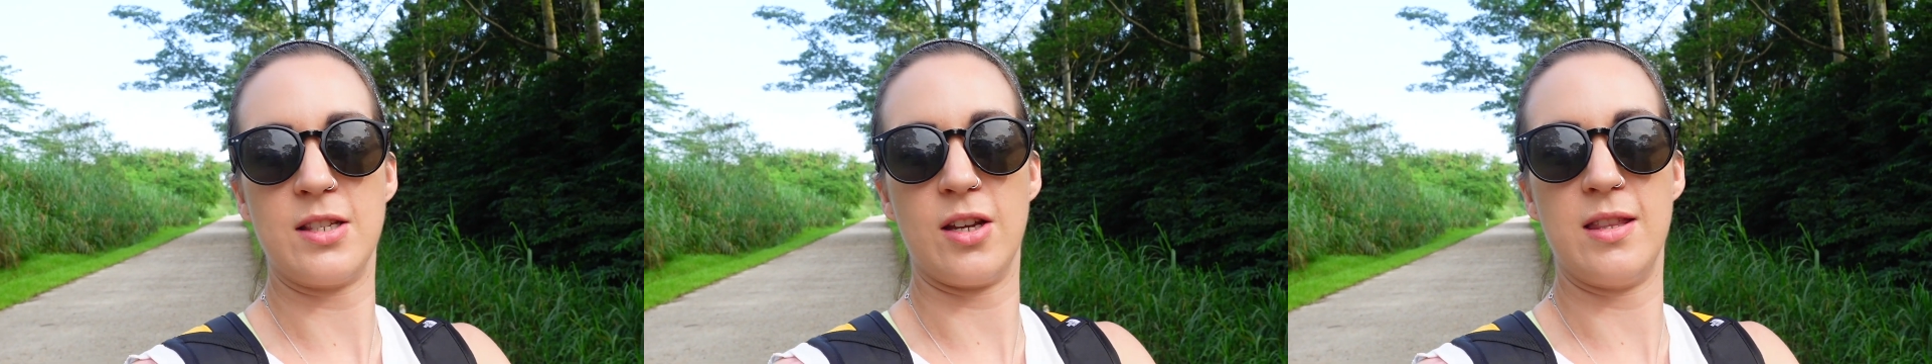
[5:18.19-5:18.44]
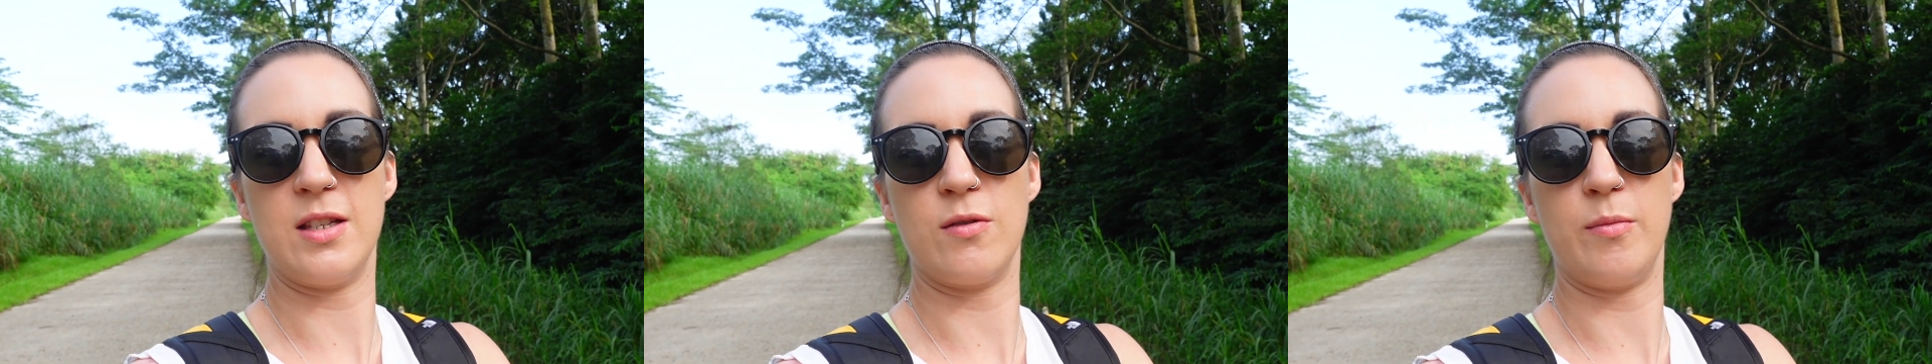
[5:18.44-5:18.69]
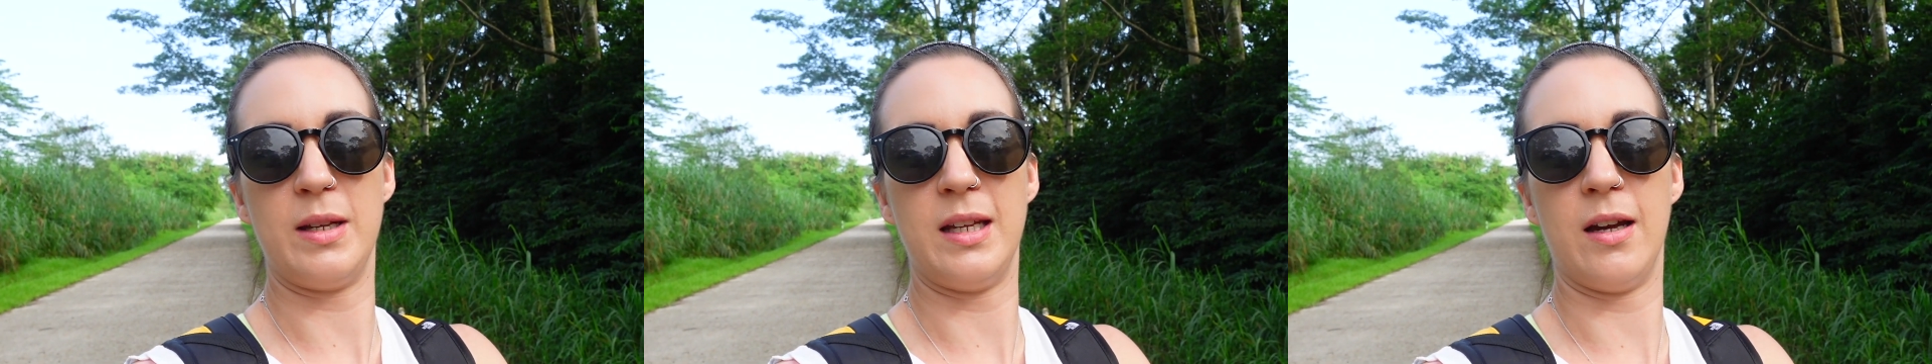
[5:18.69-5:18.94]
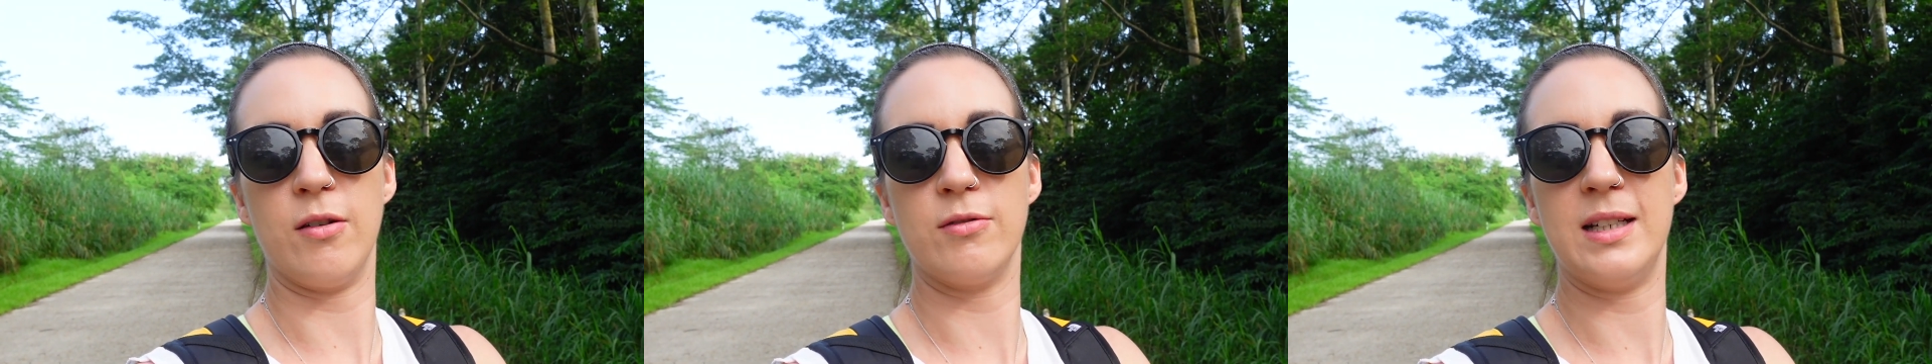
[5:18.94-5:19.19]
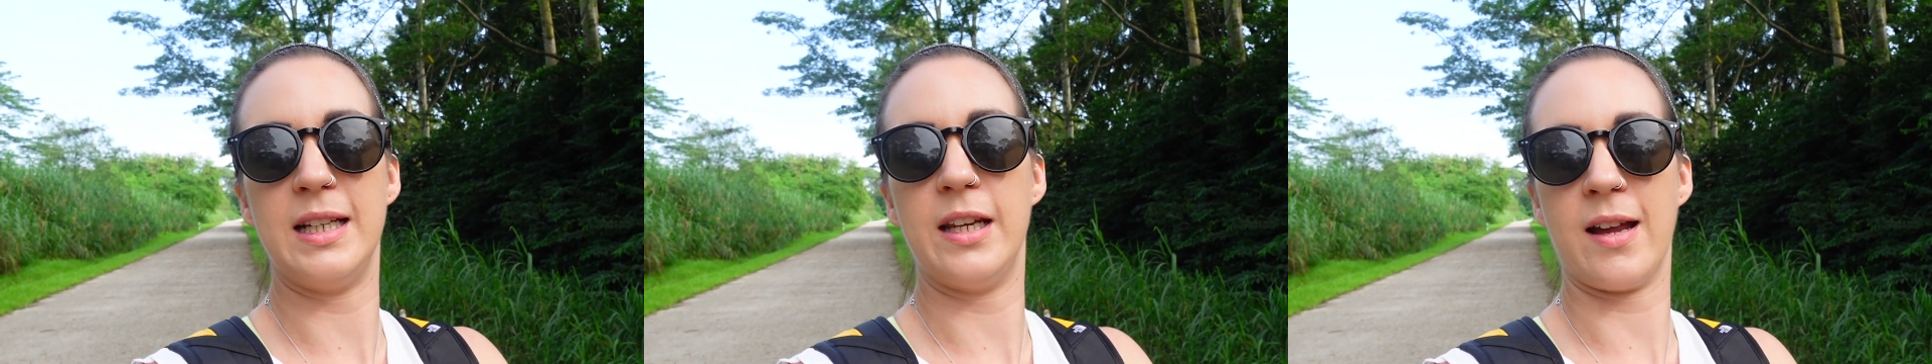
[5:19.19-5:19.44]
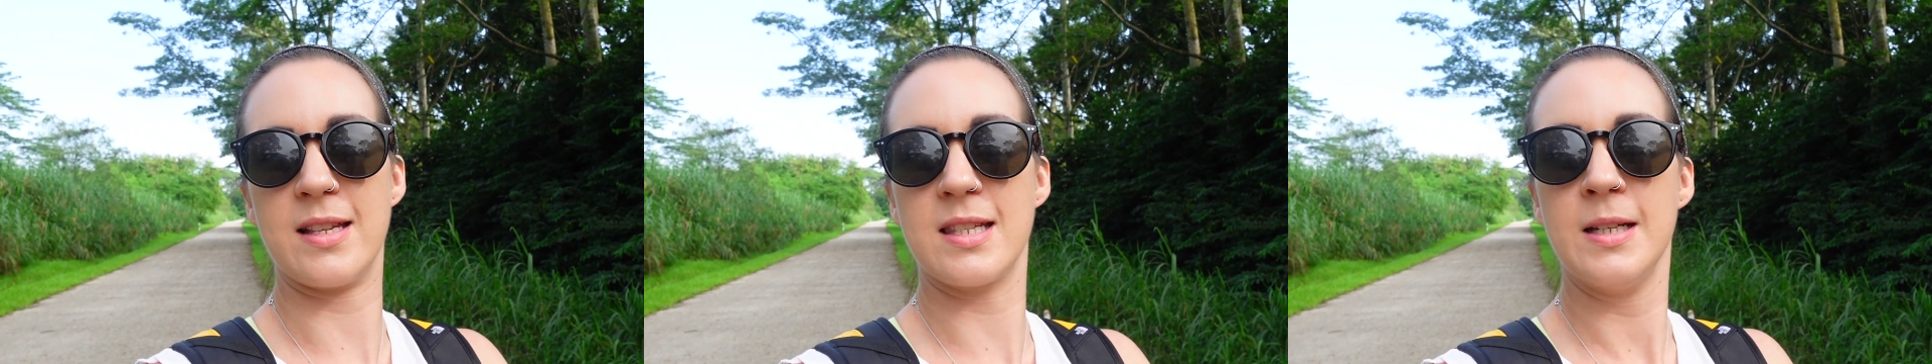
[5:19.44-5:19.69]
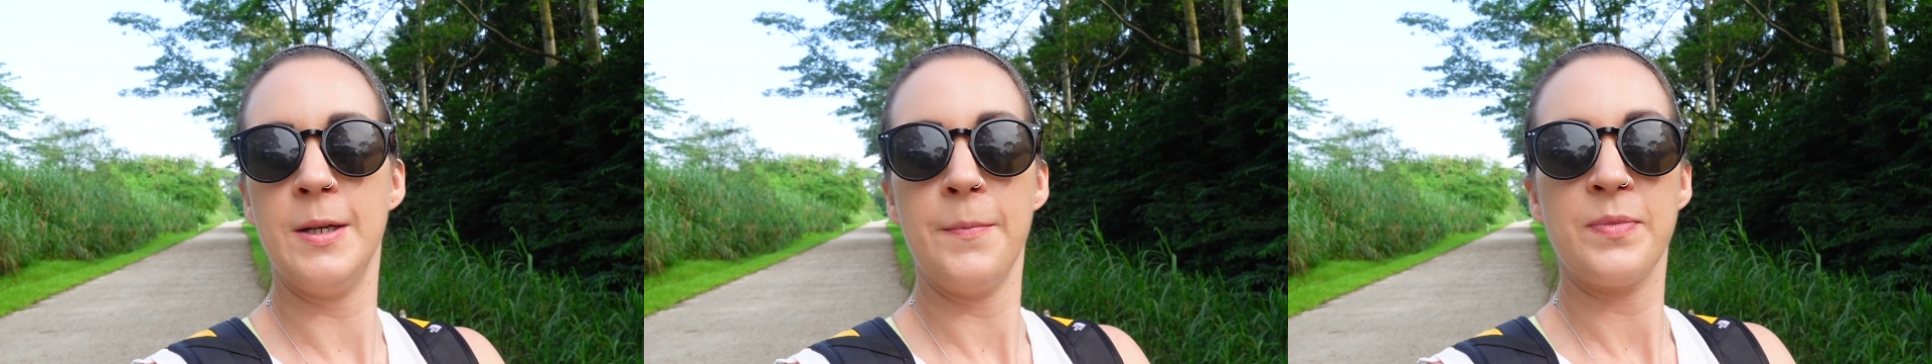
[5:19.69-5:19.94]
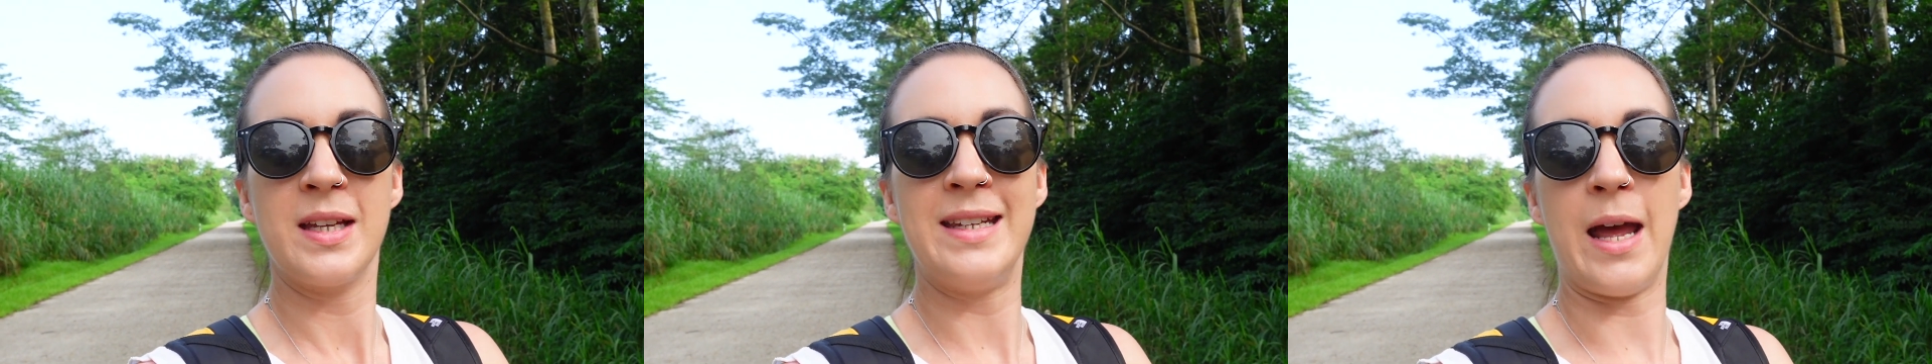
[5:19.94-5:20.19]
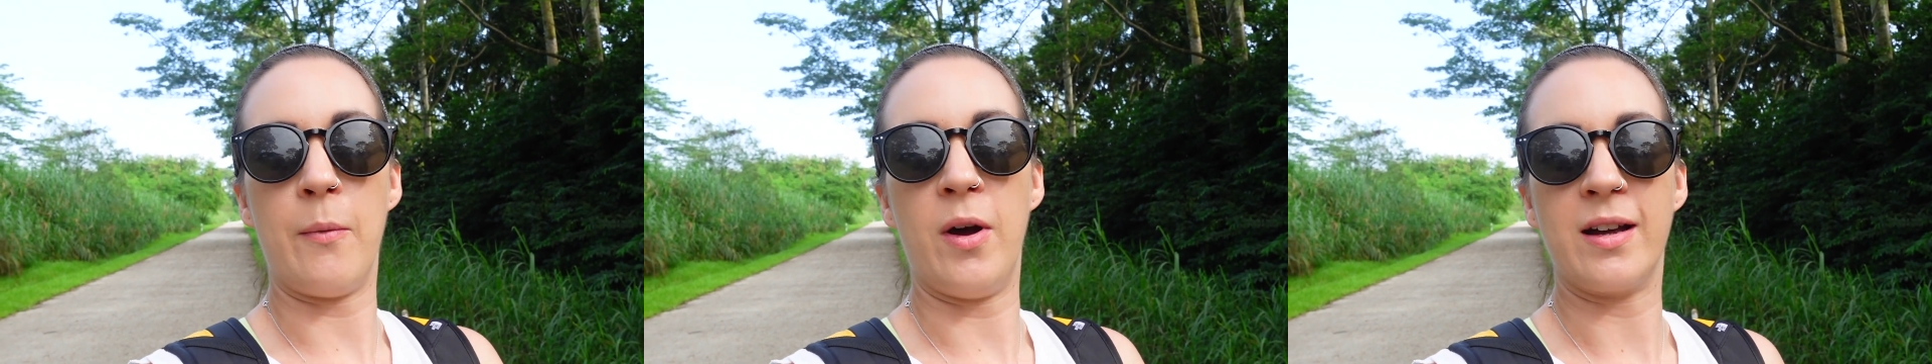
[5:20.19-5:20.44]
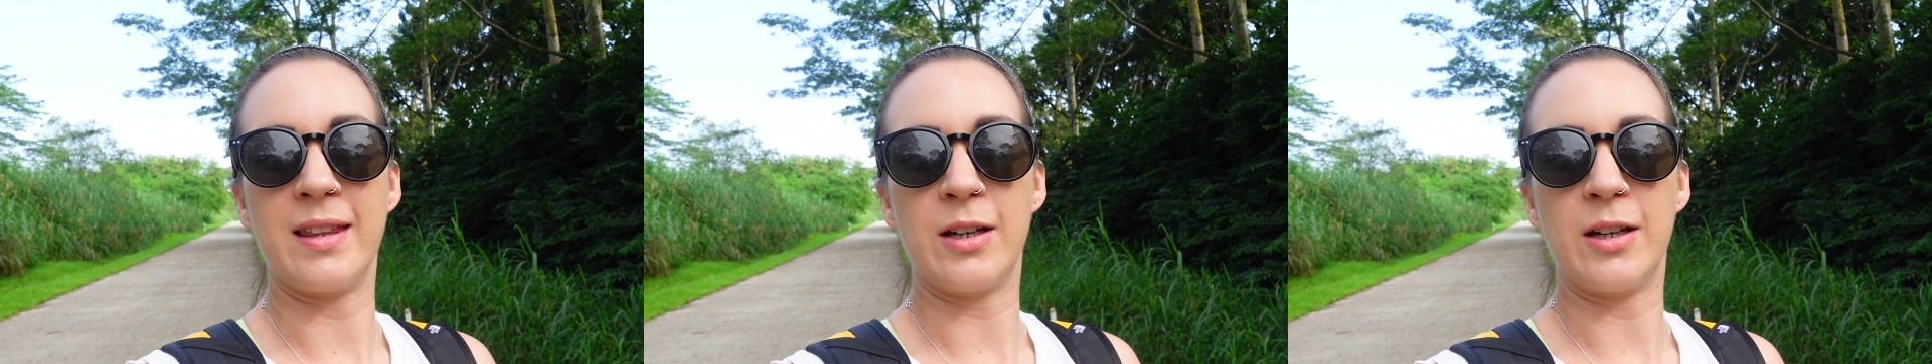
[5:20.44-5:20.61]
so this will be a really nice network.